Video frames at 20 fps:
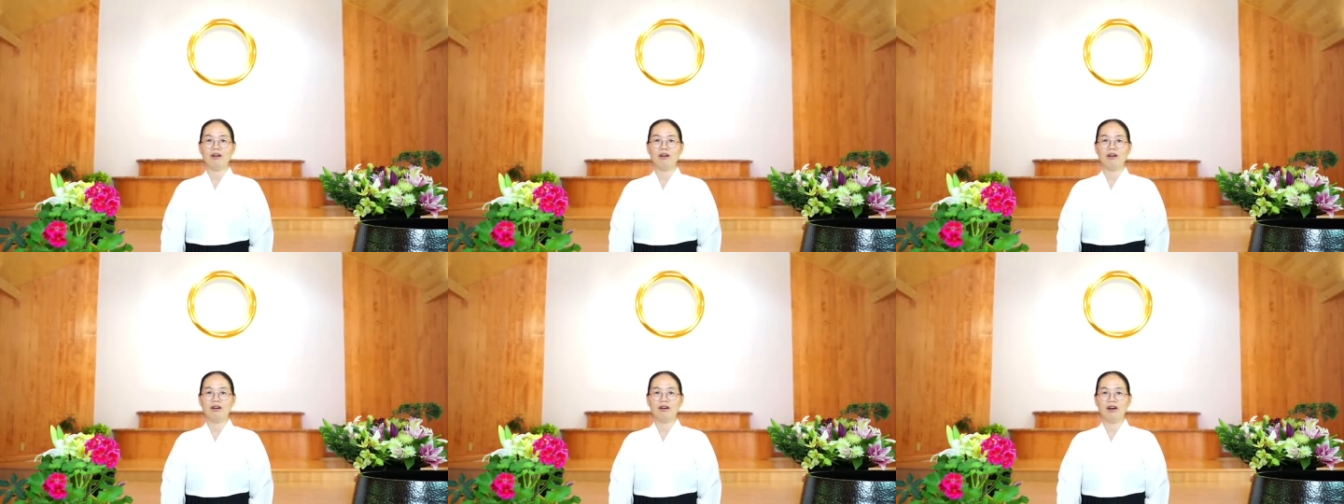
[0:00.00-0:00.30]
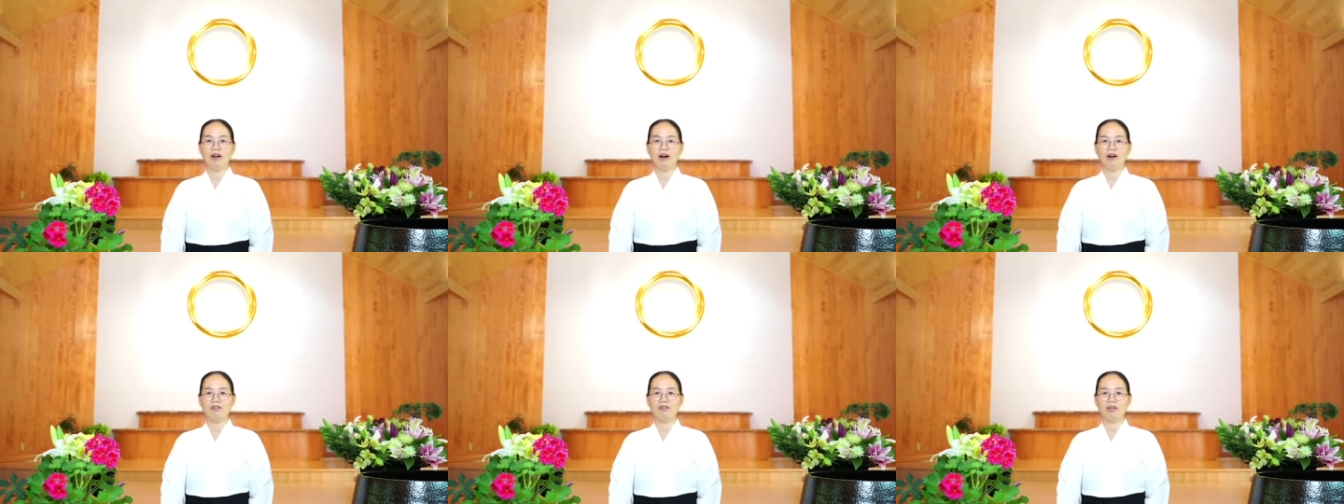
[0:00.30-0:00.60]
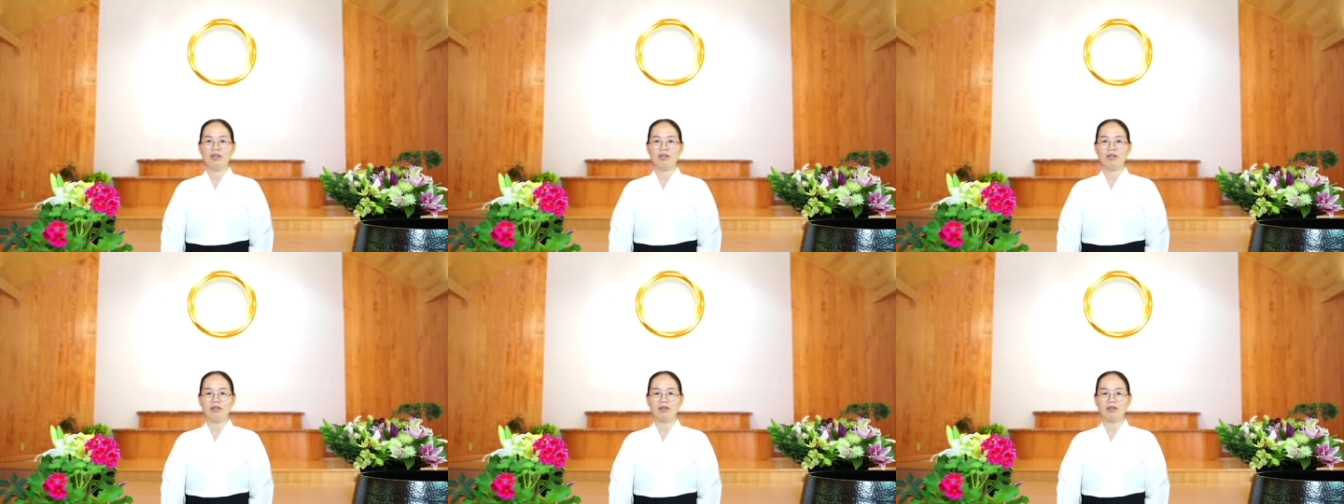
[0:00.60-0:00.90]

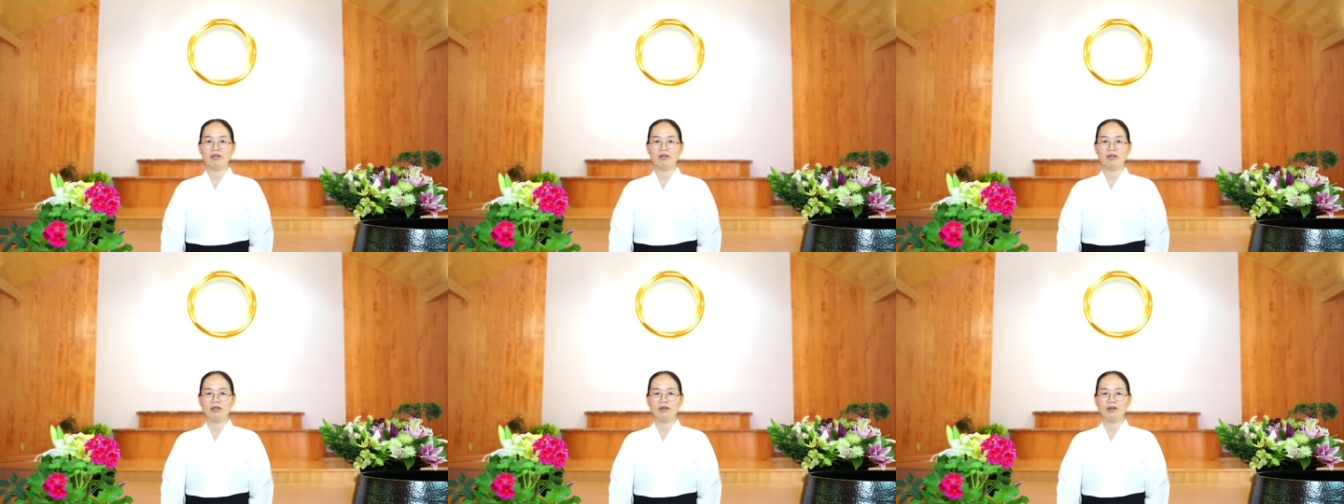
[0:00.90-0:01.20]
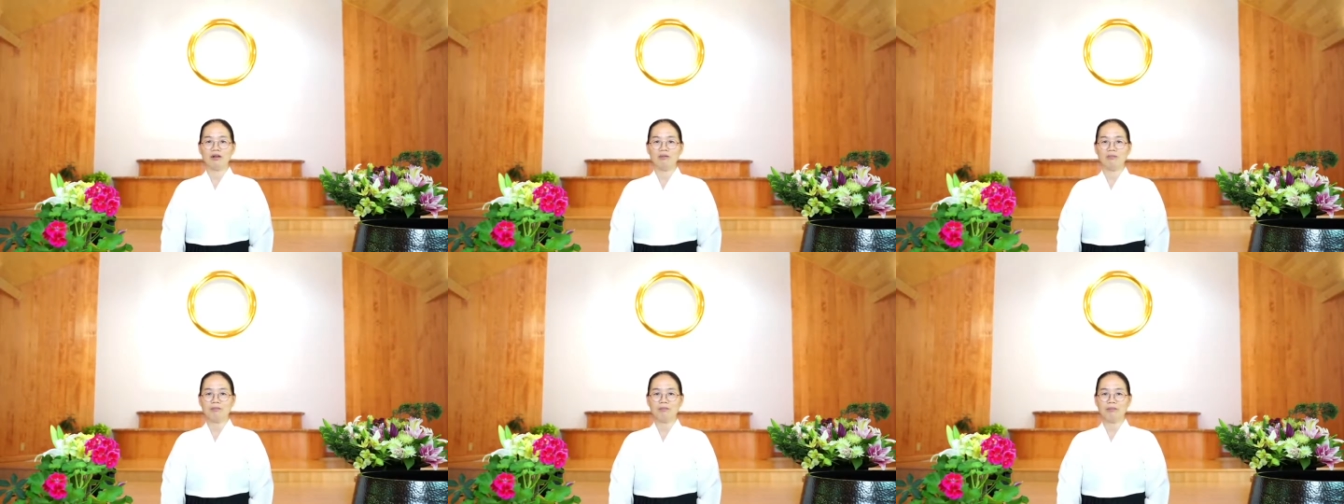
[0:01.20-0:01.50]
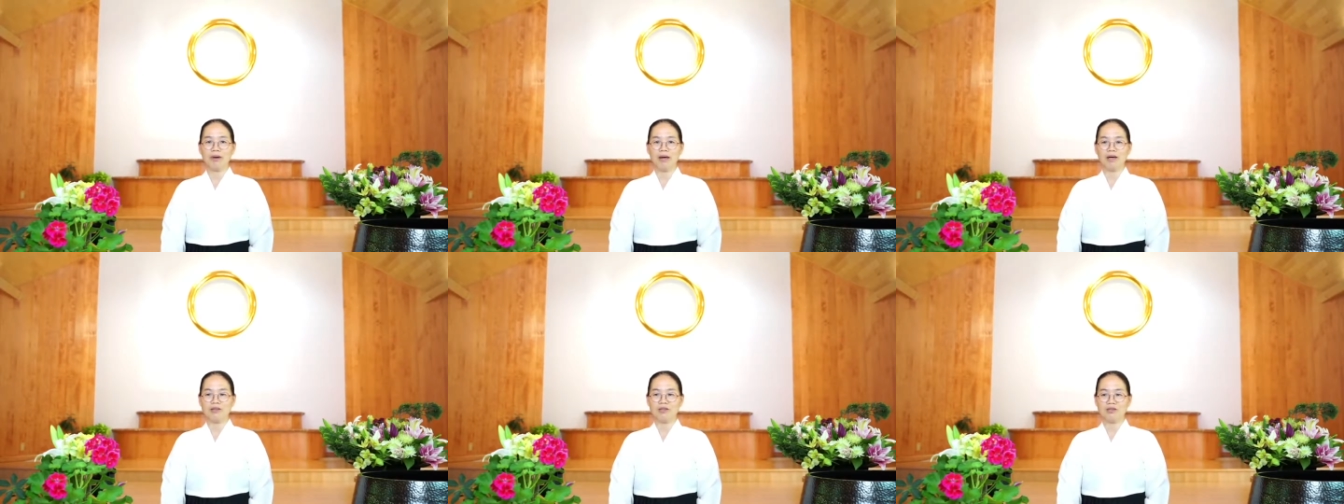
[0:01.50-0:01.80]
loving,
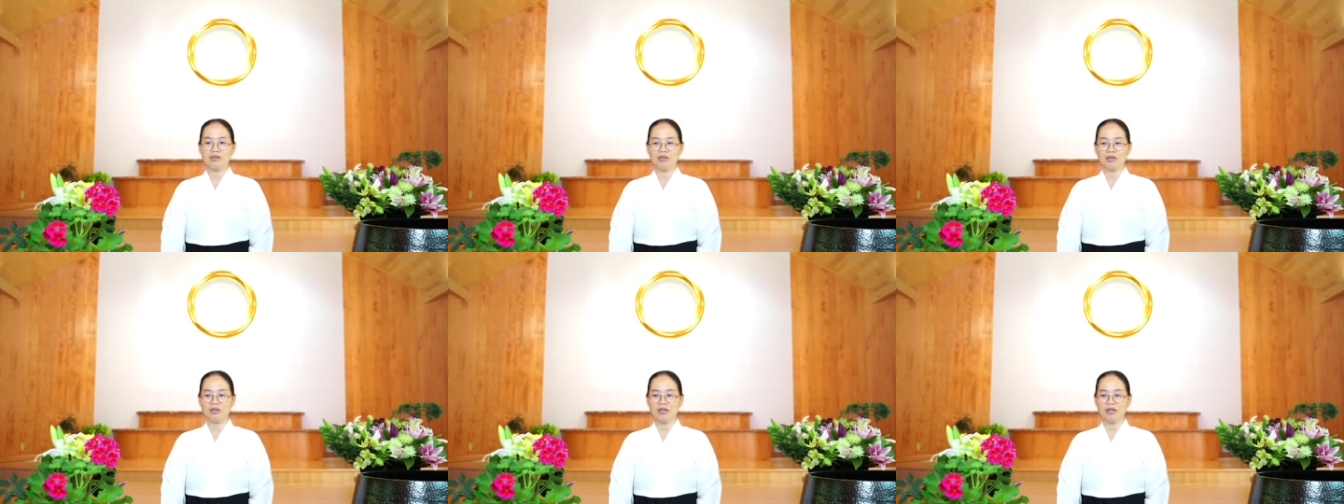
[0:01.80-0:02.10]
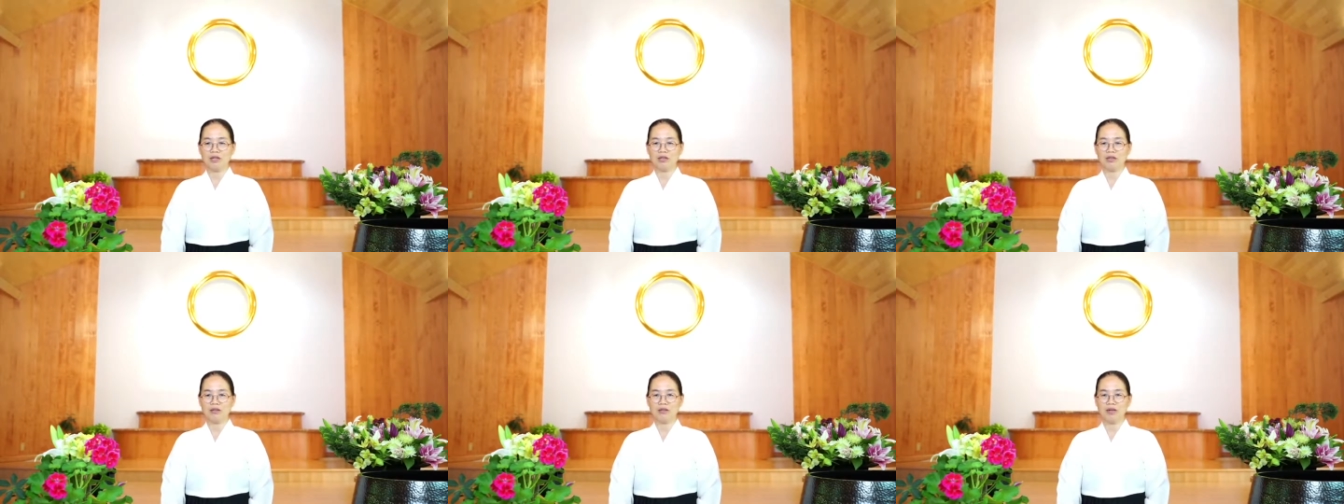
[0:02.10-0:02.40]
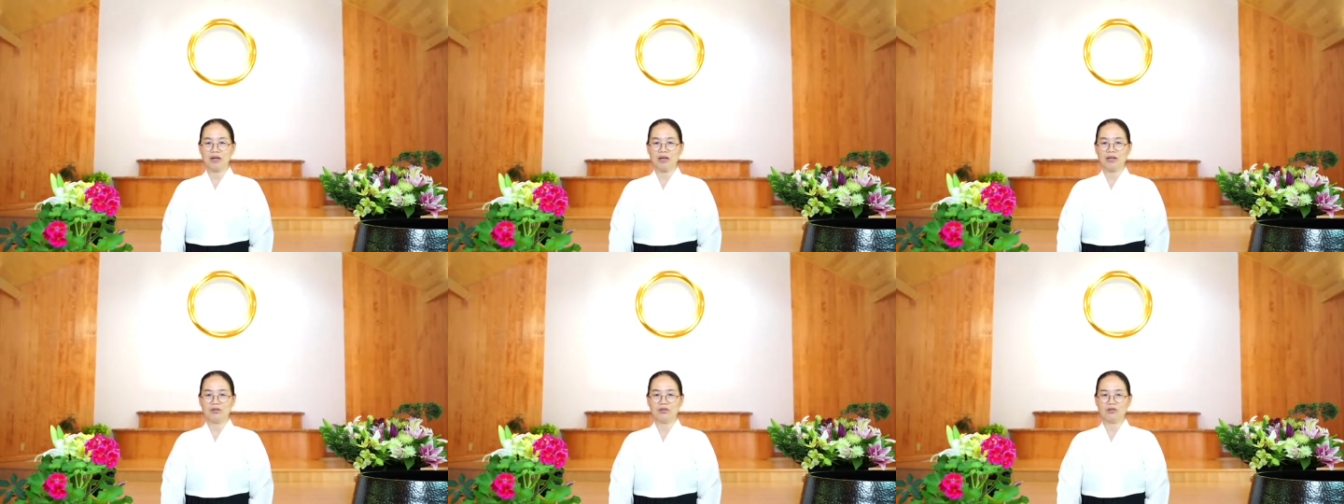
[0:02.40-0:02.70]
compassionate
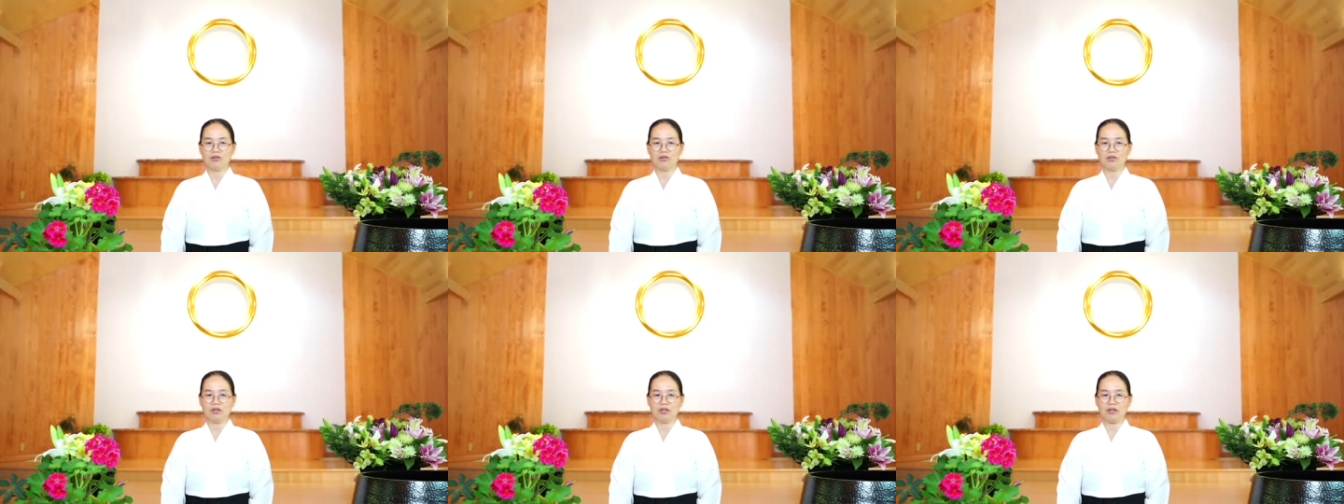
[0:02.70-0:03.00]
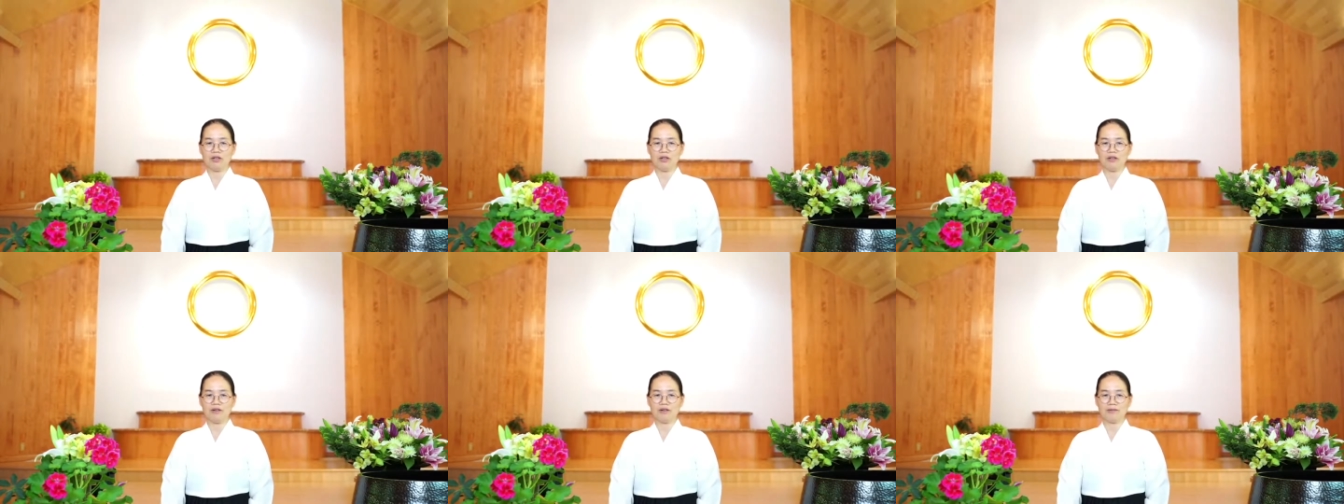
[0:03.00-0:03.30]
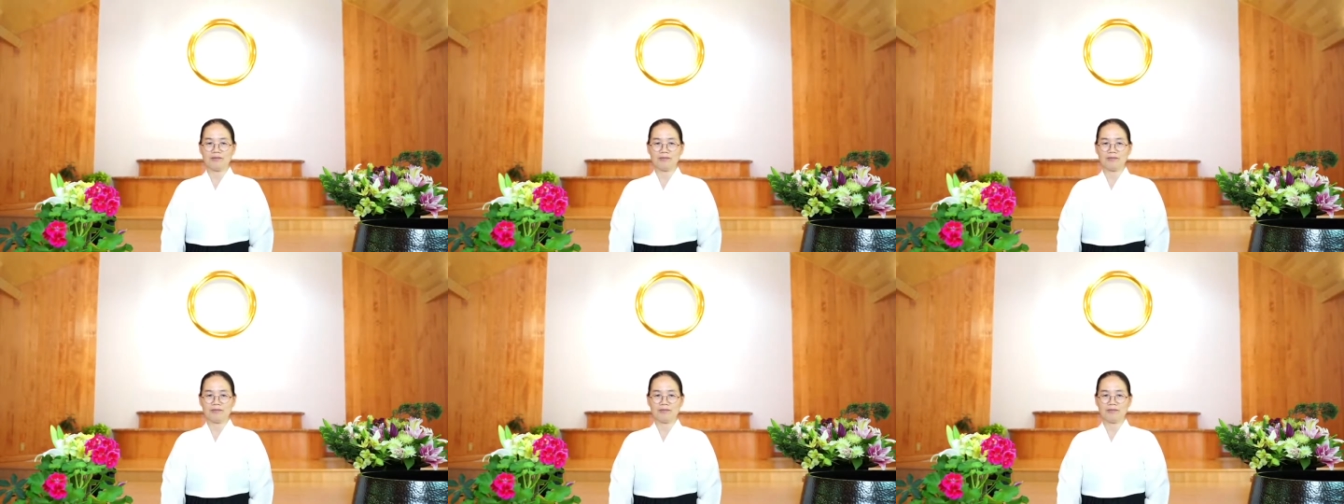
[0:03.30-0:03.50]
energy